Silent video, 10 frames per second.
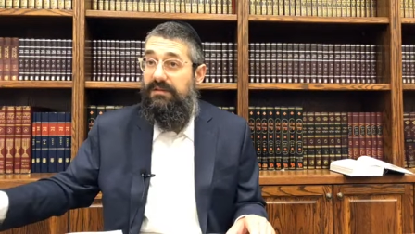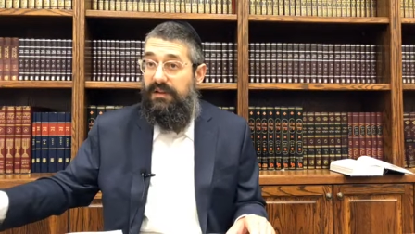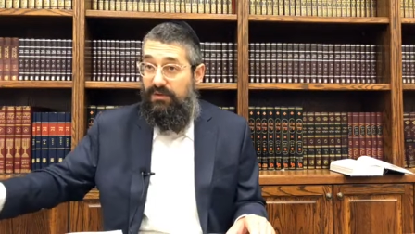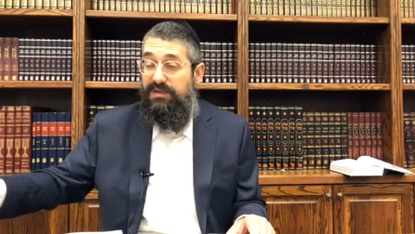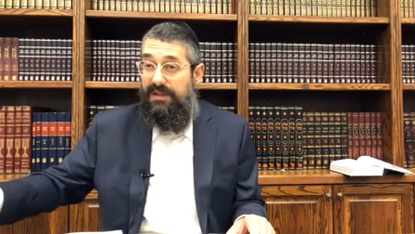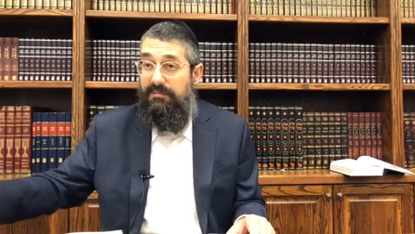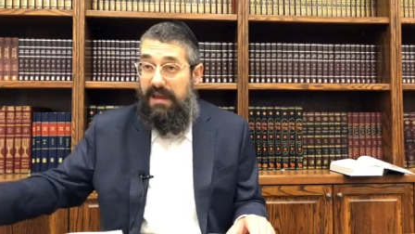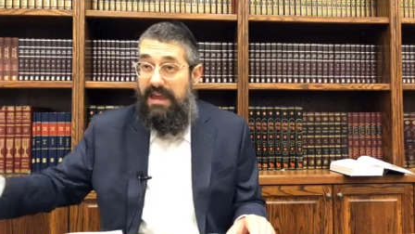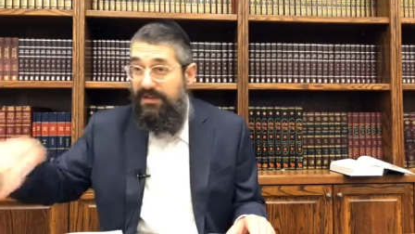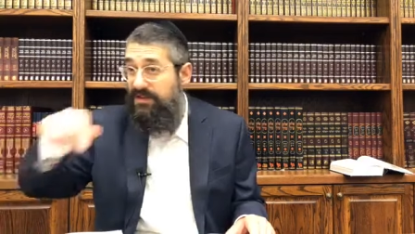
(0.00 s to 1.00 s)
it usually
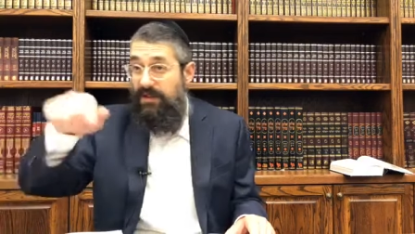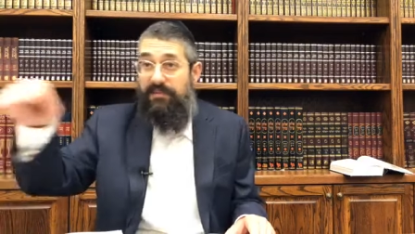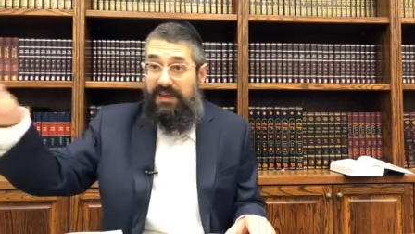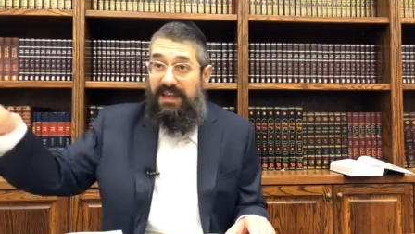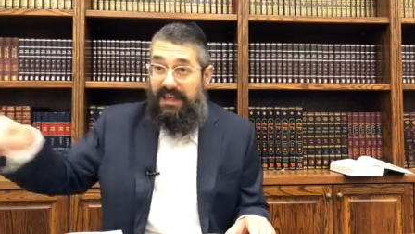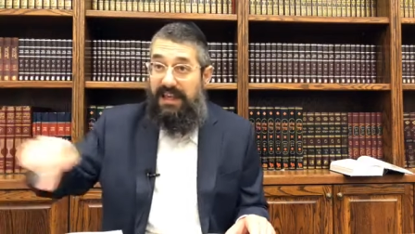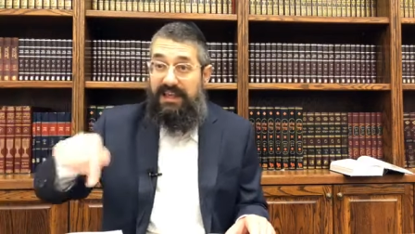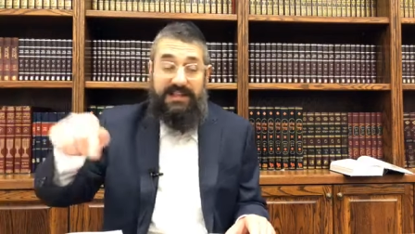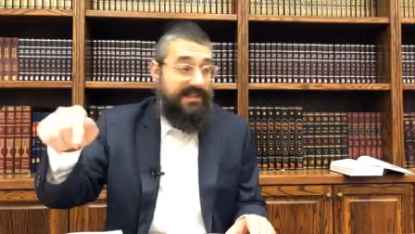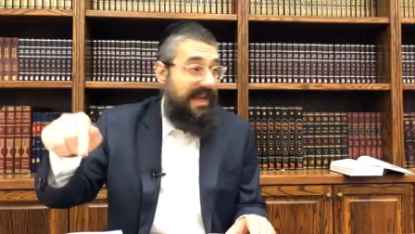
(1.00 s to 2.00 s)
bathes something in
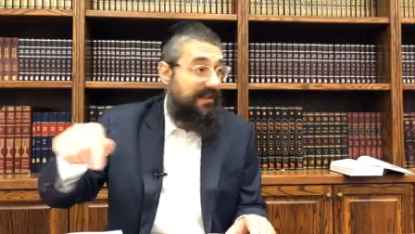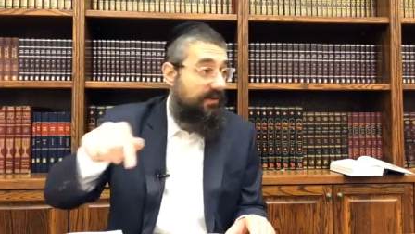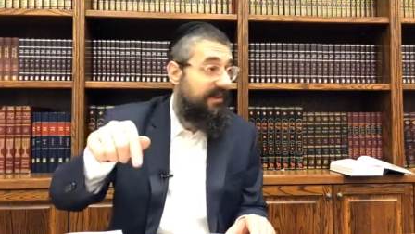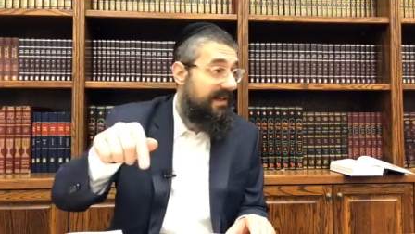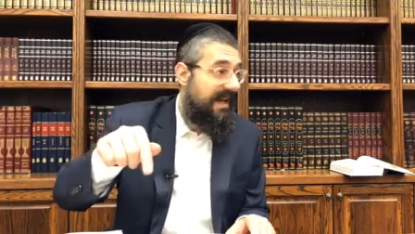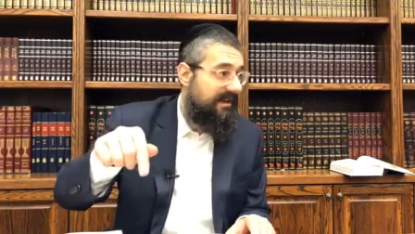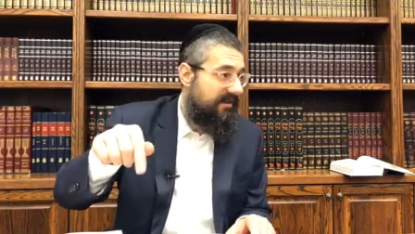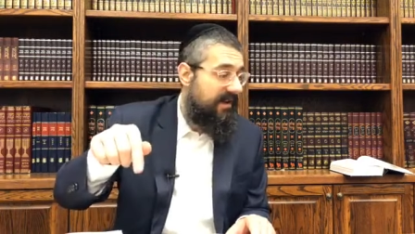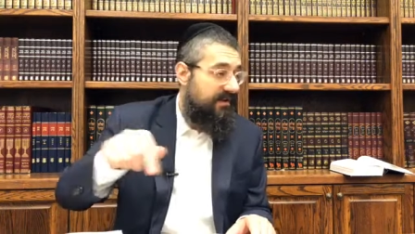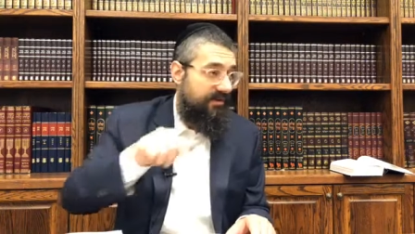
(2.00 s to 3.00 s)
its light during the night.
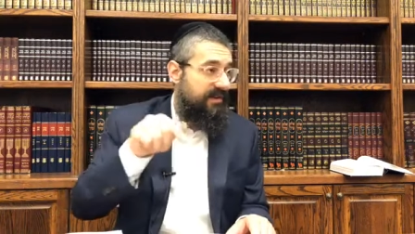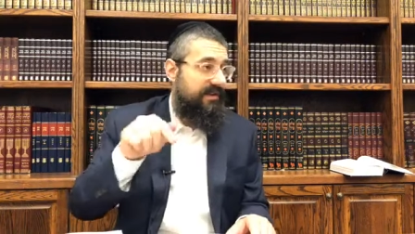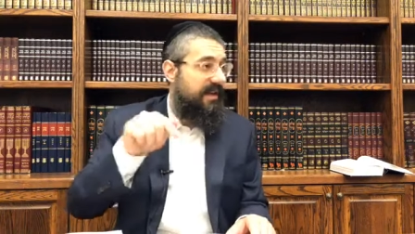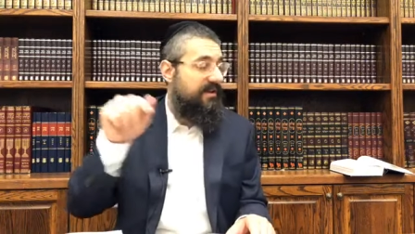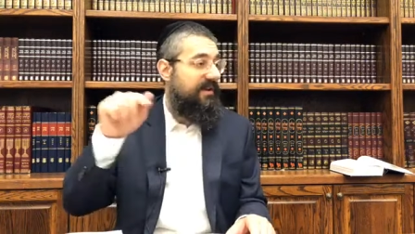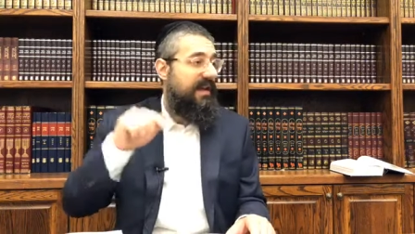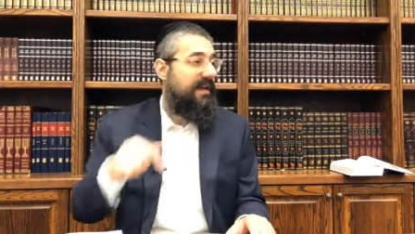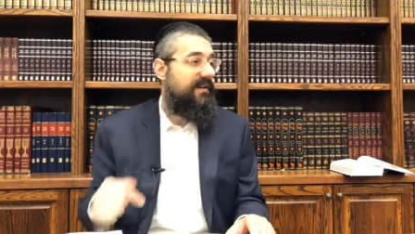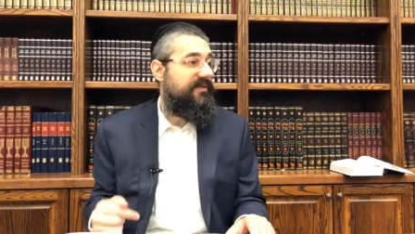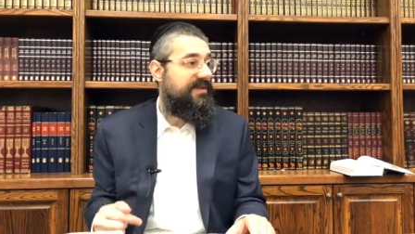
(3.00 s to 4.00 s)
During the day, you cannot
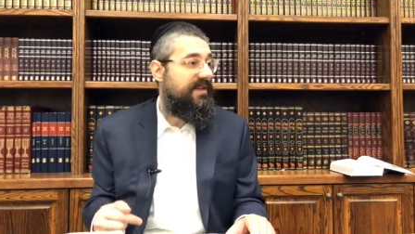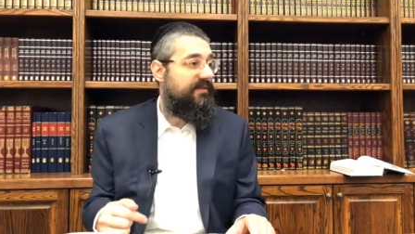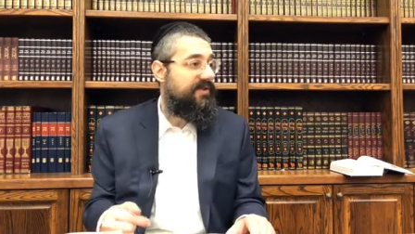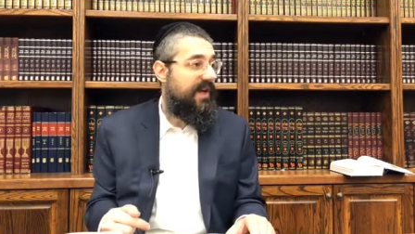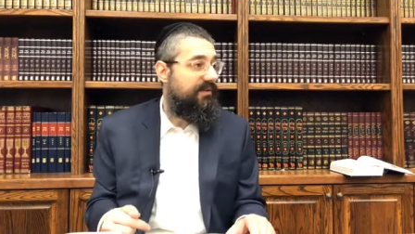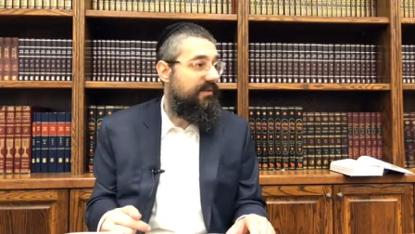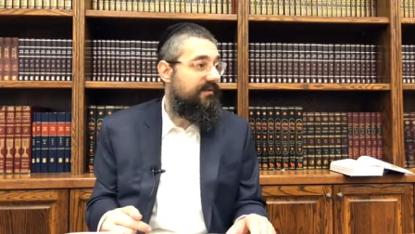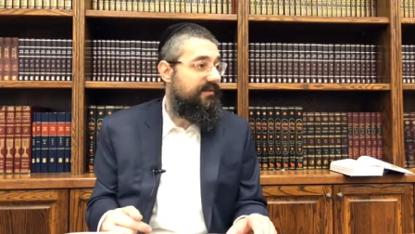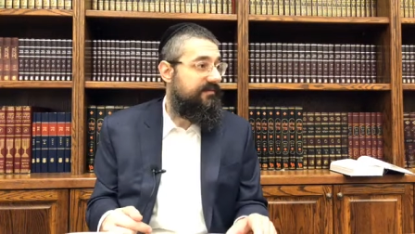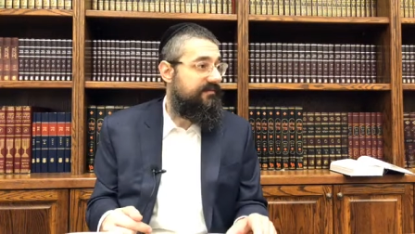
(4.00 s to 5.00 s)
even see if it's on or off.